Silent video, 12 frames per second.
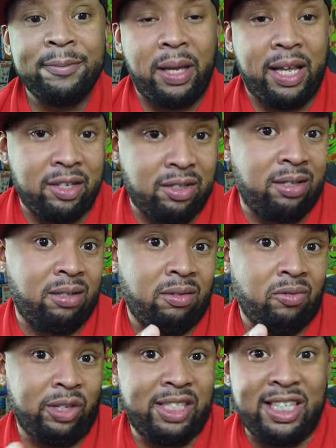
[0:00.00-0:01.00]
because
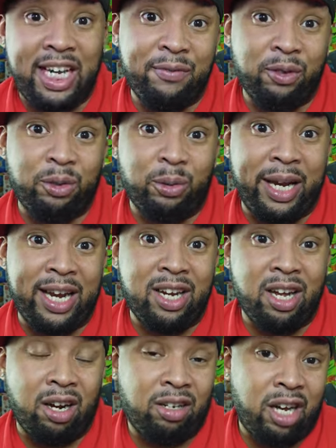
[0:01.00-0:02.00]
receivers were getting
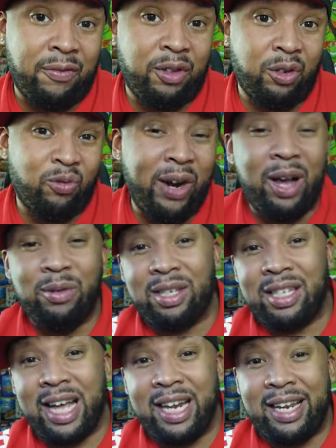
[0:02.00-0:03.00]
knocked off their routes a
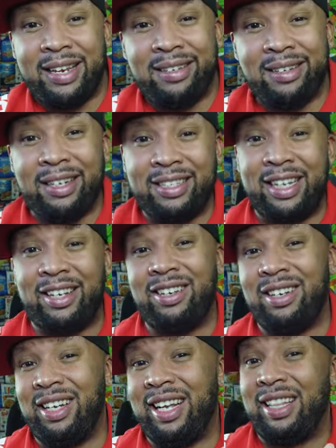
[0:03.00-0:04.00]
lot easier because they
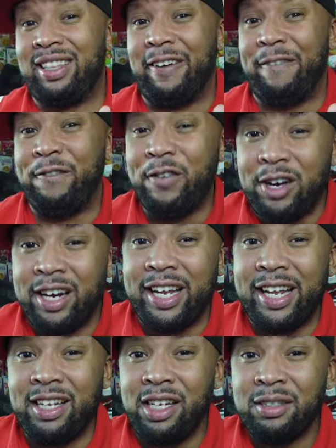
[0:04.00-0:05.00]
couldn't get their footing.